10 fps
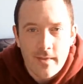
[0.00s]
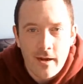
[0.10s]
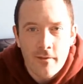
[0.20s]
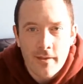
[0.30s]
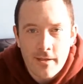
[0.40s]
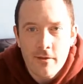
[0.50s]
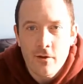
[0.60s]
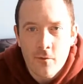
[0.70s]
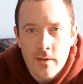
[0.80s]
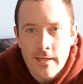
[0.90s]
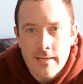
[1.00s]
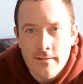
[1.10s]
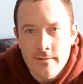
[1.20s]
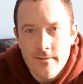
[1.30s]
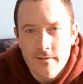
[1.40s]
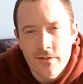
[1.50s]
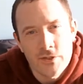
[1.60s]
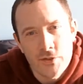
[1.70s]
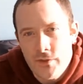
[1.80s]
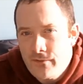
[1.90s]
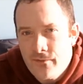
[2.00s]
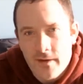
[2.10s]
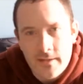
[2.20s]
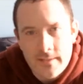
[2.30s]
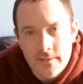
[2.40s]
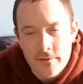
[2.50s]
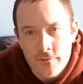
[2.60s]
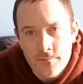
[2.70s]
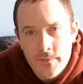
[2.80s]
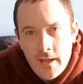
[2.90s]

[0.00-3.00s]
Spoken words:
and I think you know what it is, Street Fighter 2.